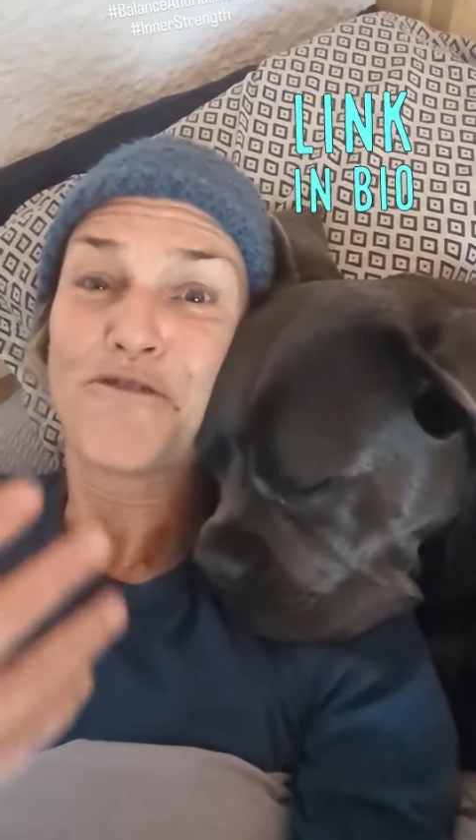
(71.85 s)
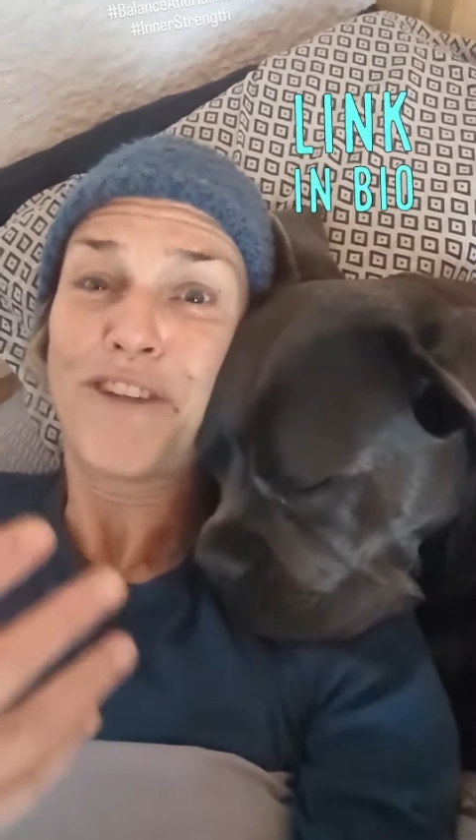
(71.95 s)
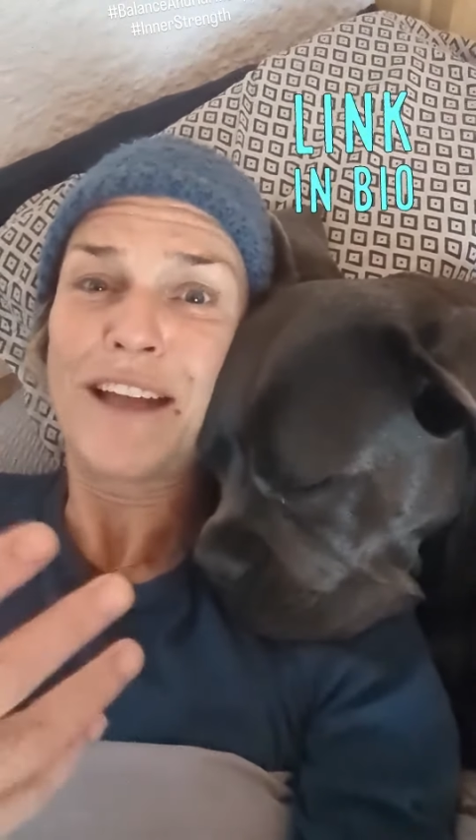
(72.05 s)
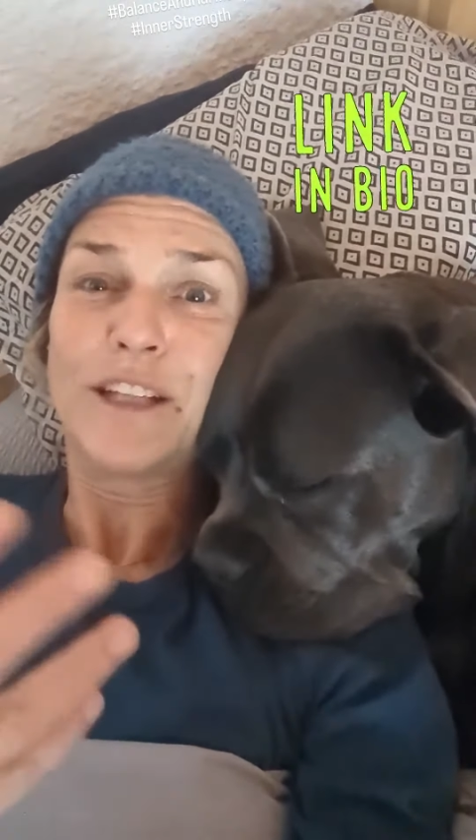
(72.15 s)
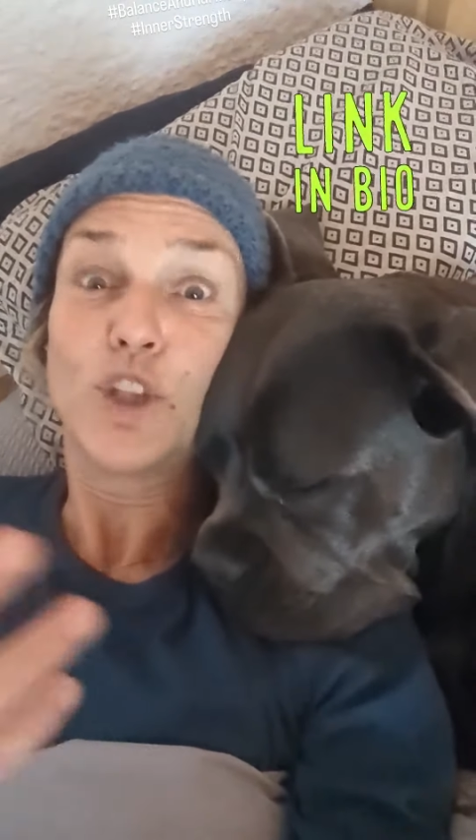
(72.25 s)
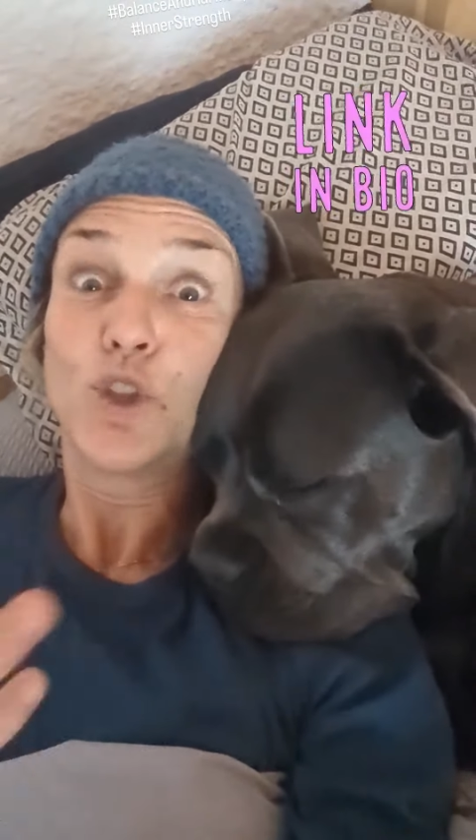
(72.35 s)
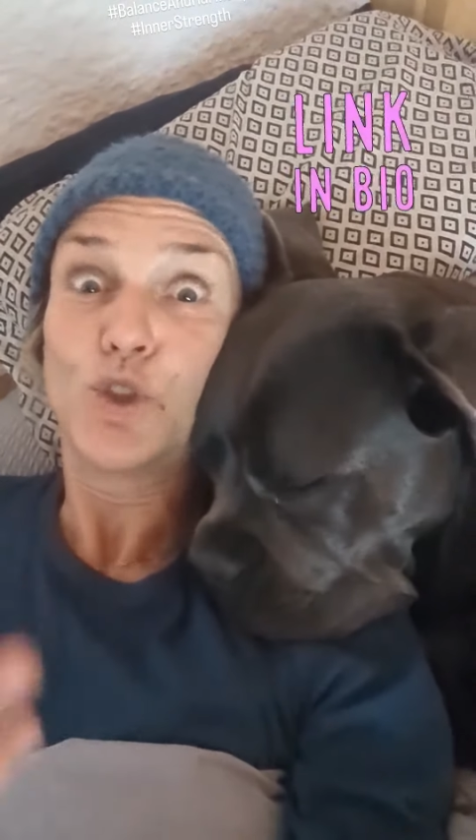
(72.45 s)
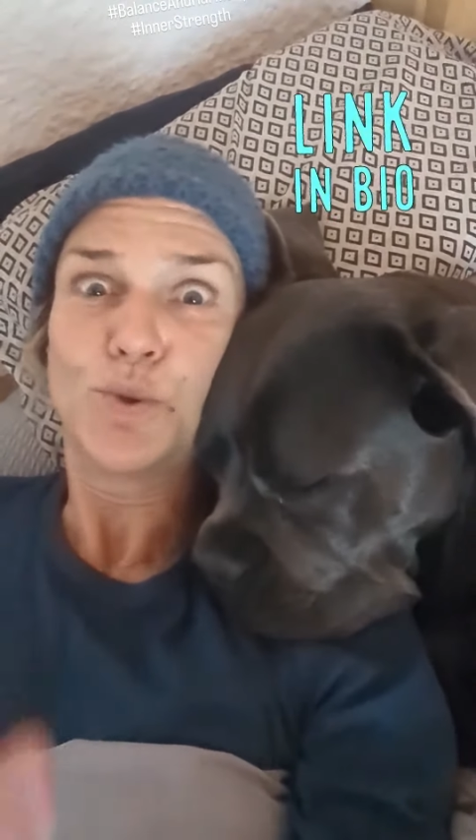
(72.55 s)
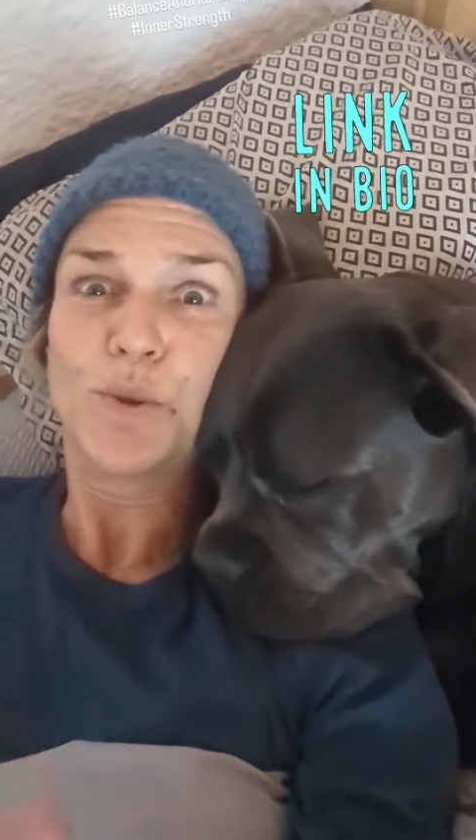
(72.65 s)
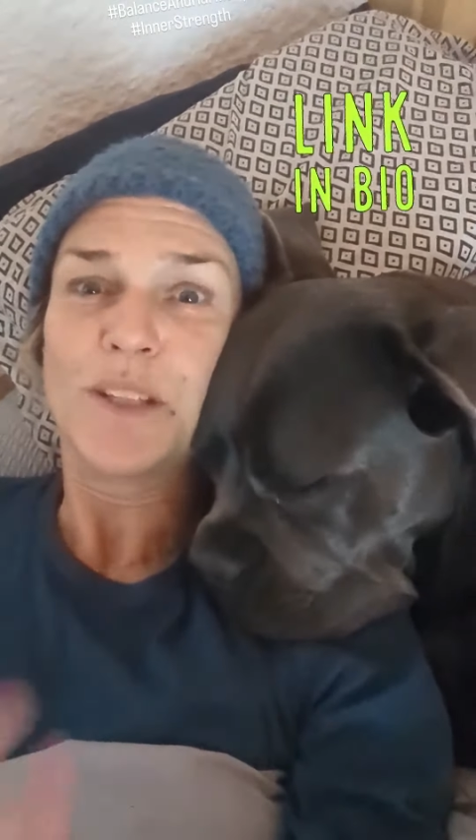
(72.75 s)
fun
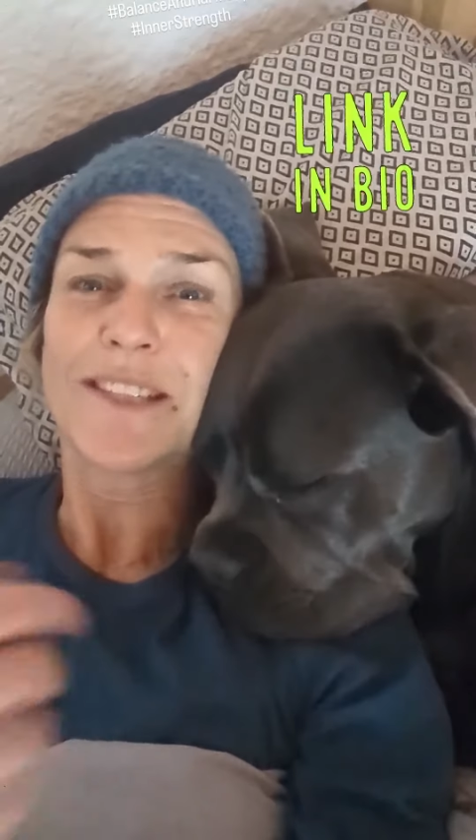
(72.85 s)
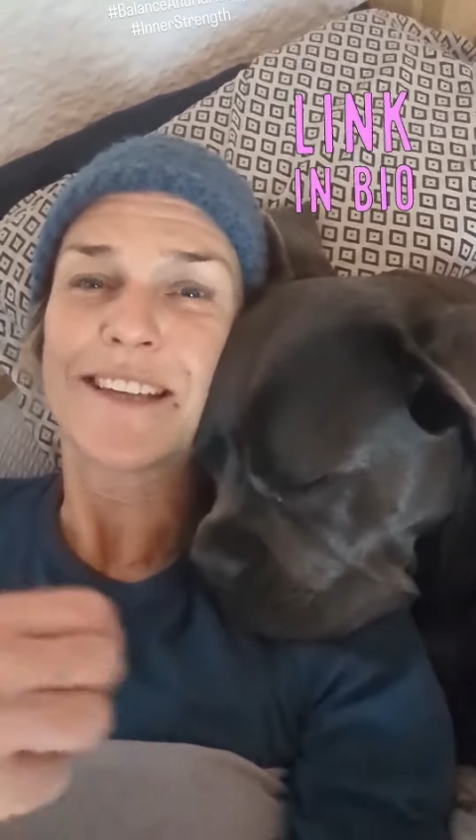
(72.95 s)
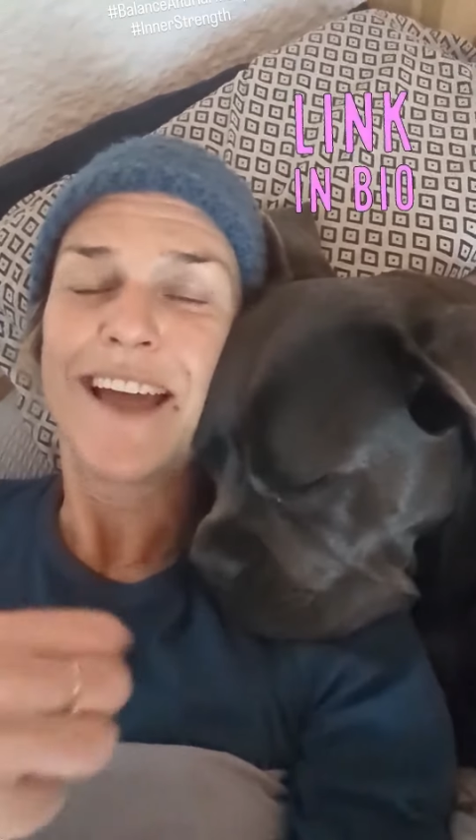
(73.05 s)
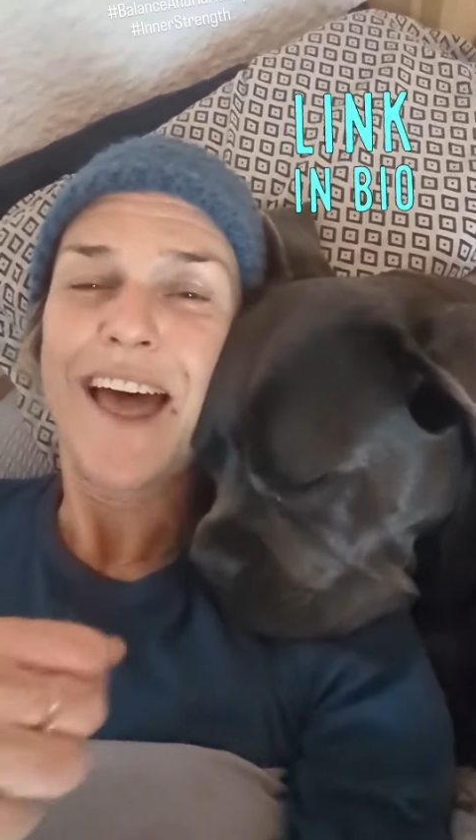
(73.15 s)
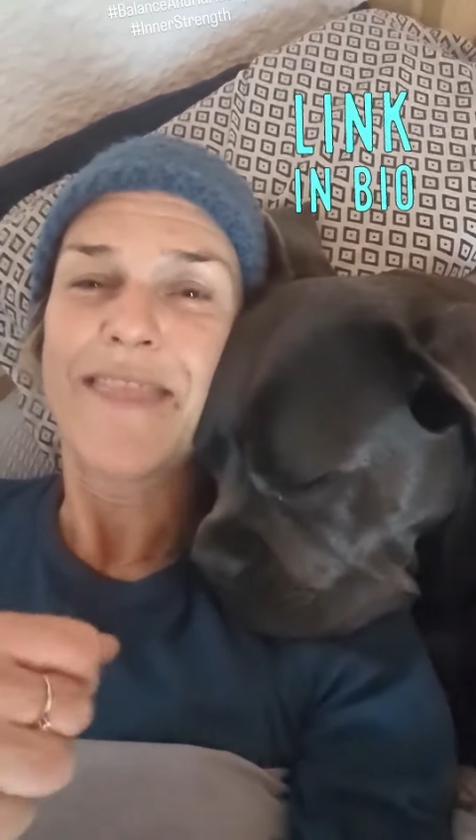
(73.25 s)
tools